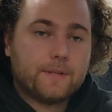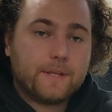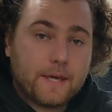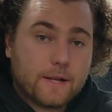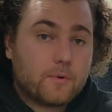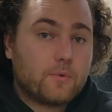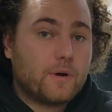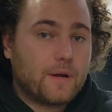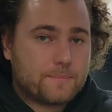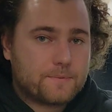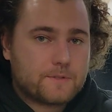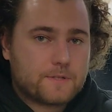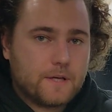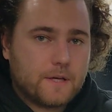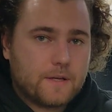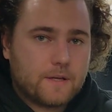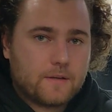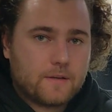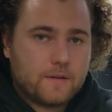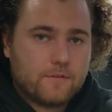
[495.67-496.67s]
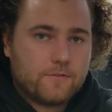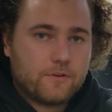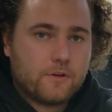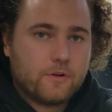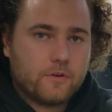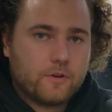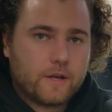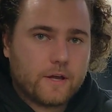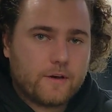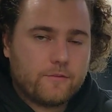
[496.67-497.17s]
Get a website if you
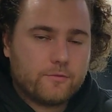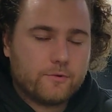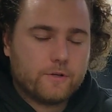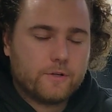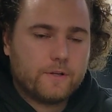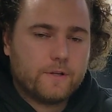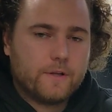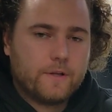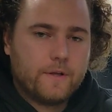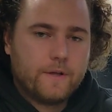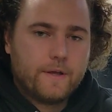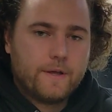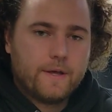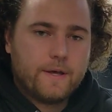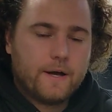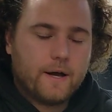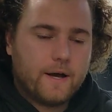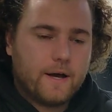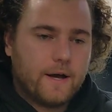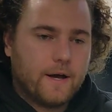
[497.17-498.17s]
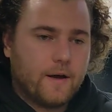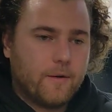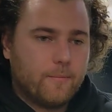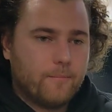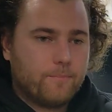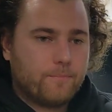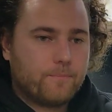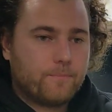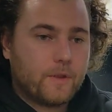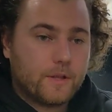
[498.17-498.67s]
don't have one.
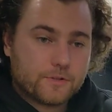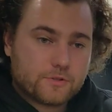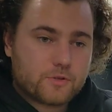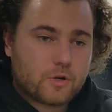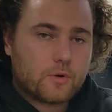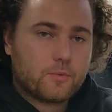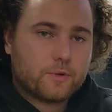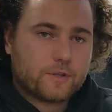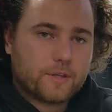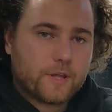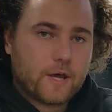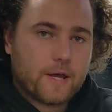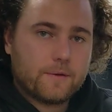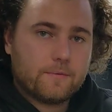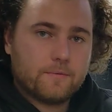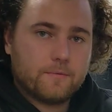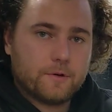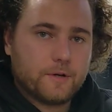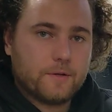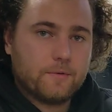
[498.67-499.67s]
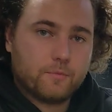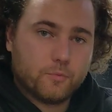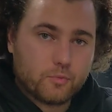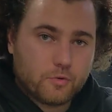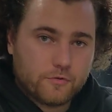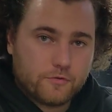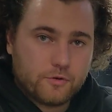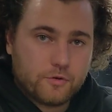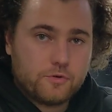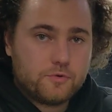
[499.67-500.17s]
And start with that, right?
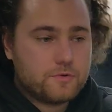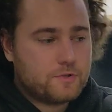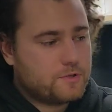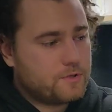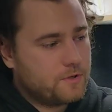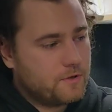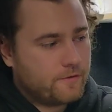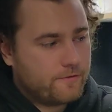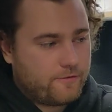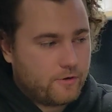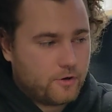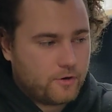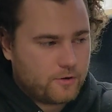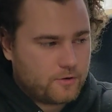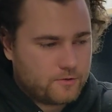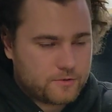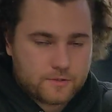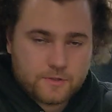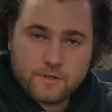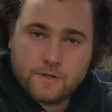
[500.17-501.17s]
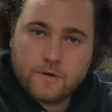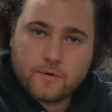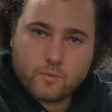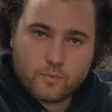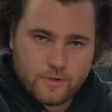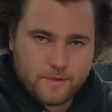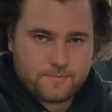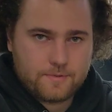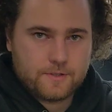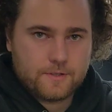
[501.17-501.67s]
Reviews, photos,
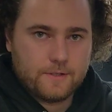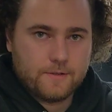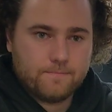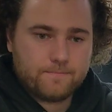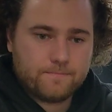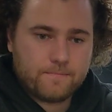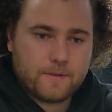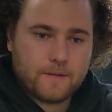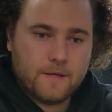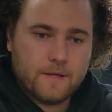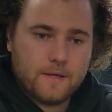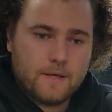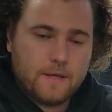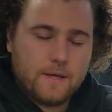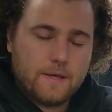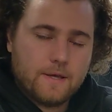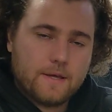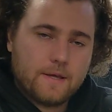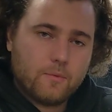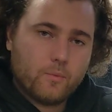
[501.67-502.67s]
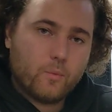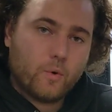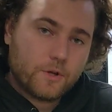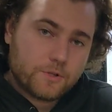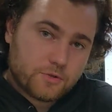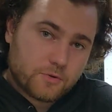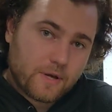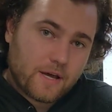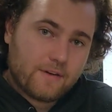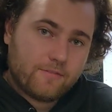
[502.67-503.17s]
website.
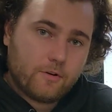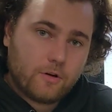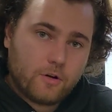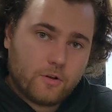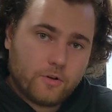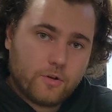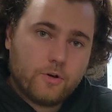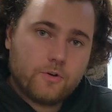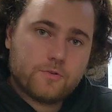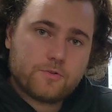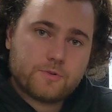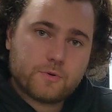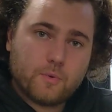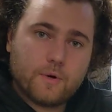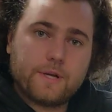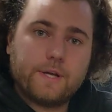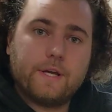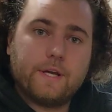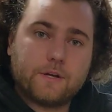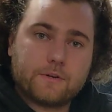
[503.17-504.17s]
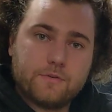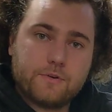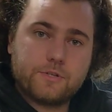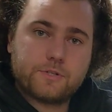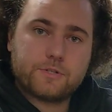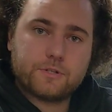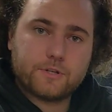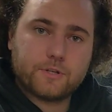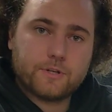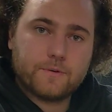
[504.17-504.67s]
Once you have all those, you want to
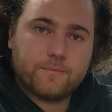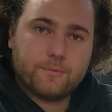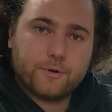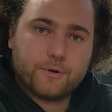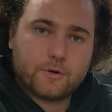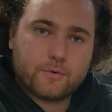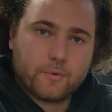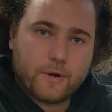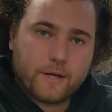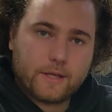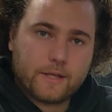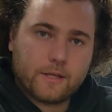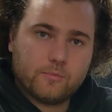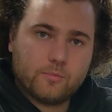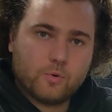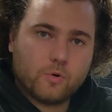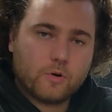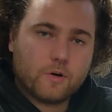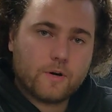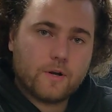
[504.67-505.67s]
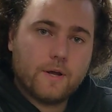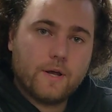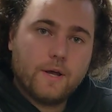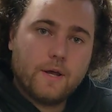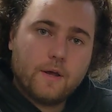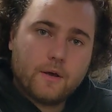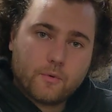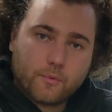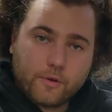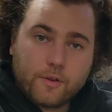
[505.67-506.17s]
increase your ranking more.
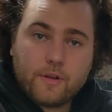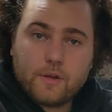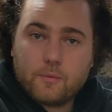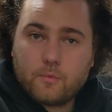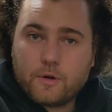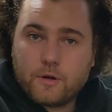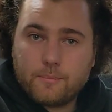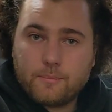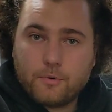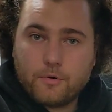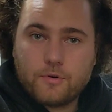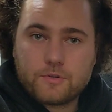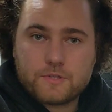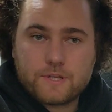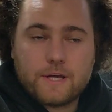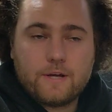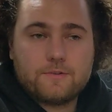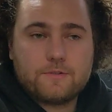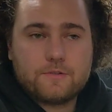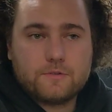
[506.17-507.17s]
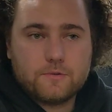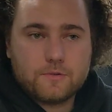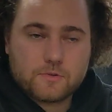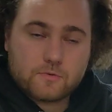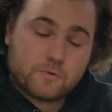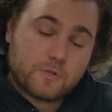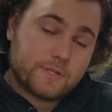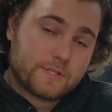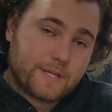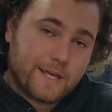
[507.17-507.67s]
Really what it boils down to
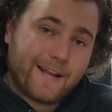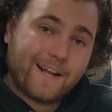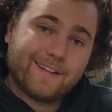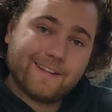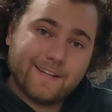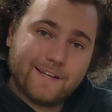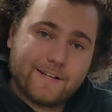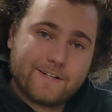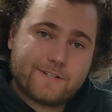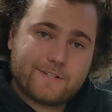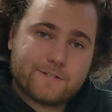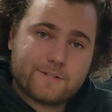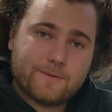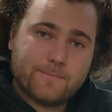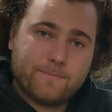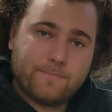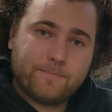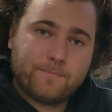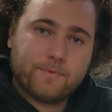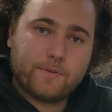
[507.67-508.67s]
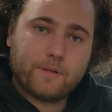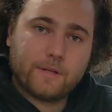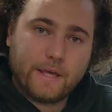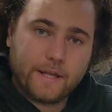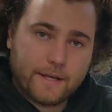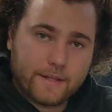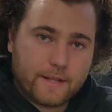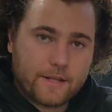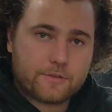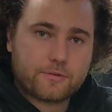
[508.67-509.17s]
is getting links,
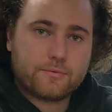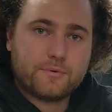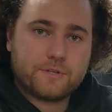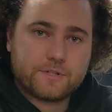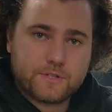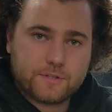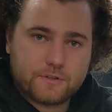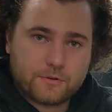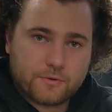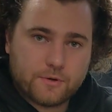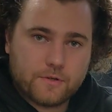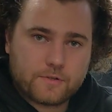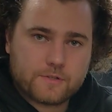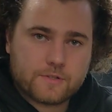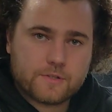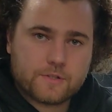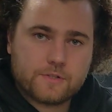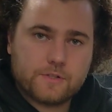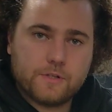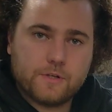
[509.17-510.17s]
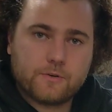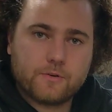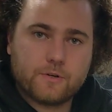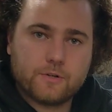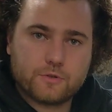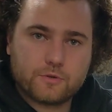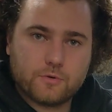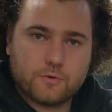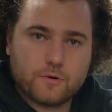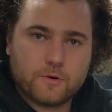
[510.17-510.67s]
getting that 360 degree
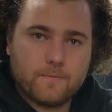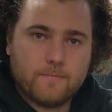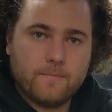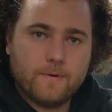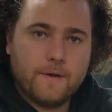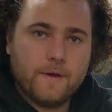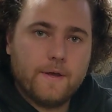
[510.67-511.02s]
tour,